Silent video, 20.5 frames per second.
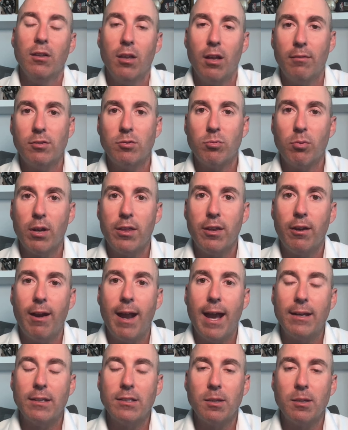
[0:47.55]
loves where they're
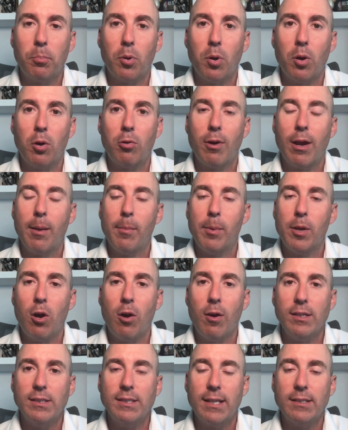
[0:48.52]
at as a program, and
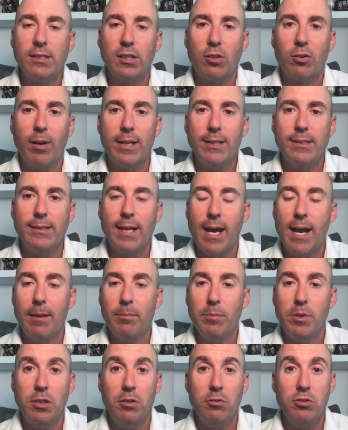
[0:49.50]
always has a great
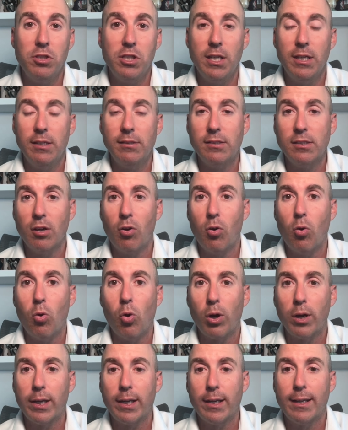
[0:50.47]
time in Eugene. So
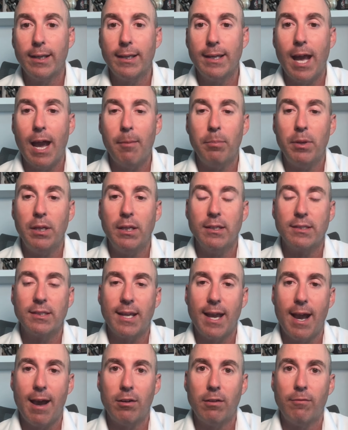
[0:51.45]
Oregon cannot be
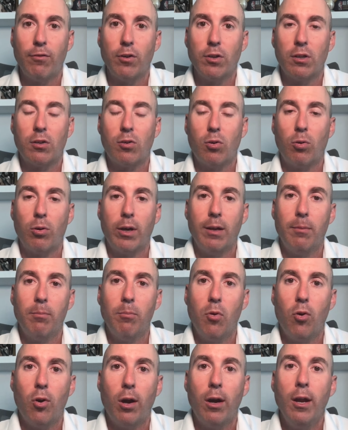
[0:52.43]
discounted for DeCorey
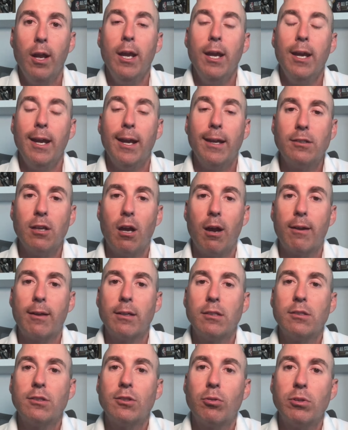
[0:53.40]
Moore. And
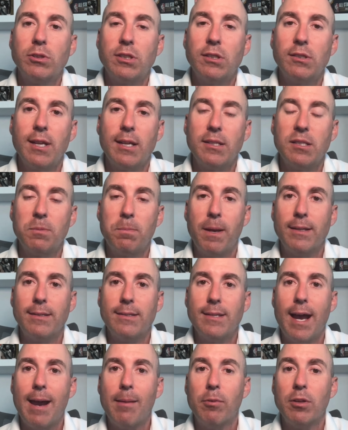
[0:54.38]
talking to sources that spent
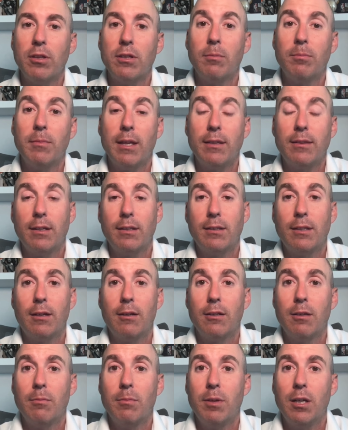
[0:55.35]
time with him, they think they're
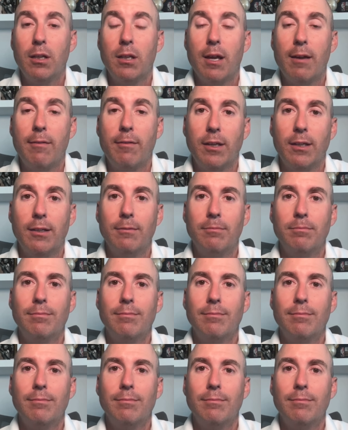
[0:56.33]
in the middle of it.